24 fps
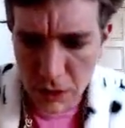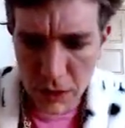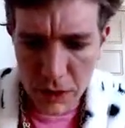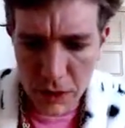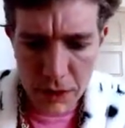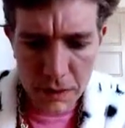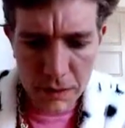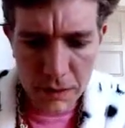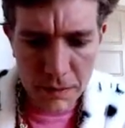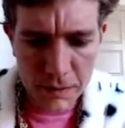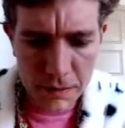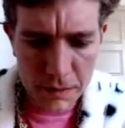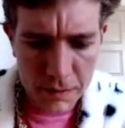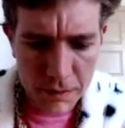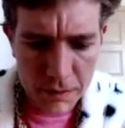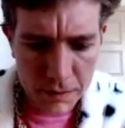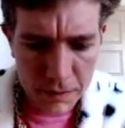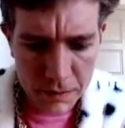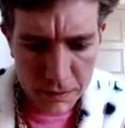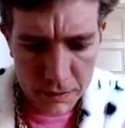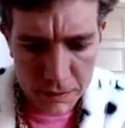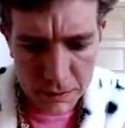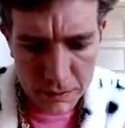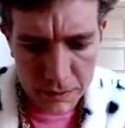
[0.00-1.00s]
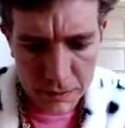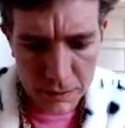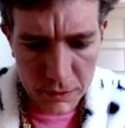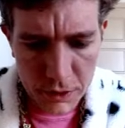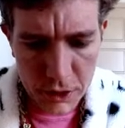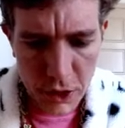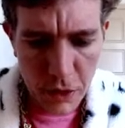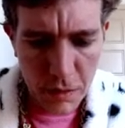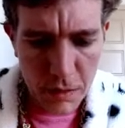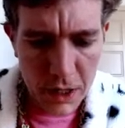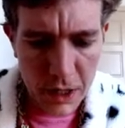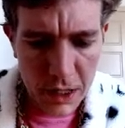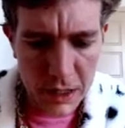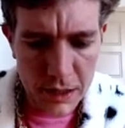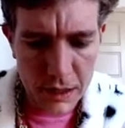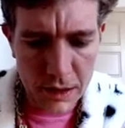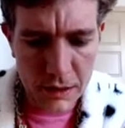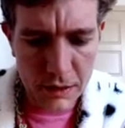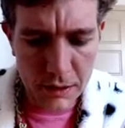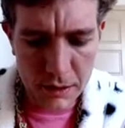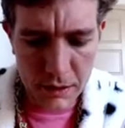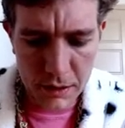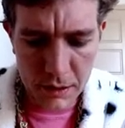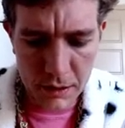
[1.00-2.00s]
Gordon, Joe
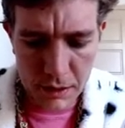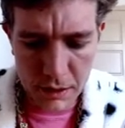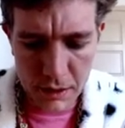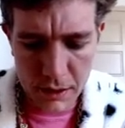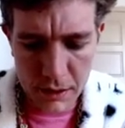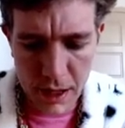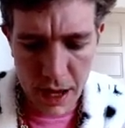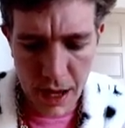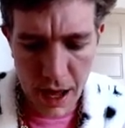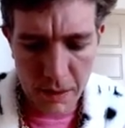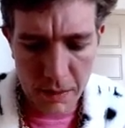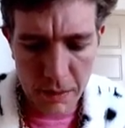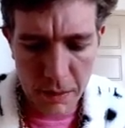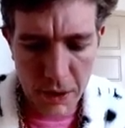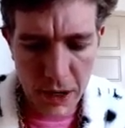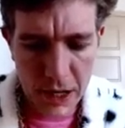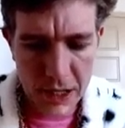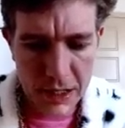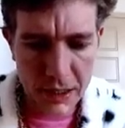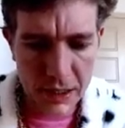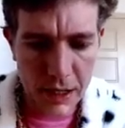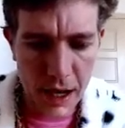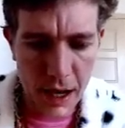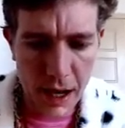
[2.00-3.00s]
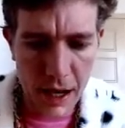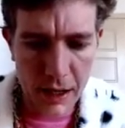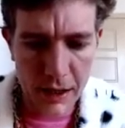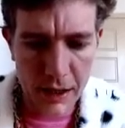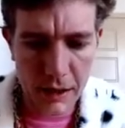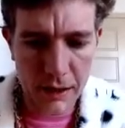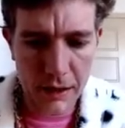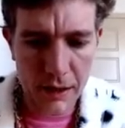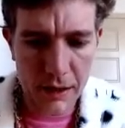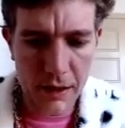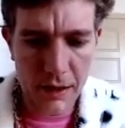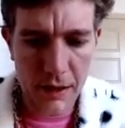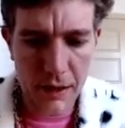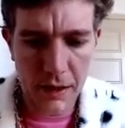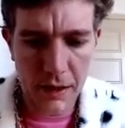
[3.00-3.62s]
Mixon, Dak Prescott,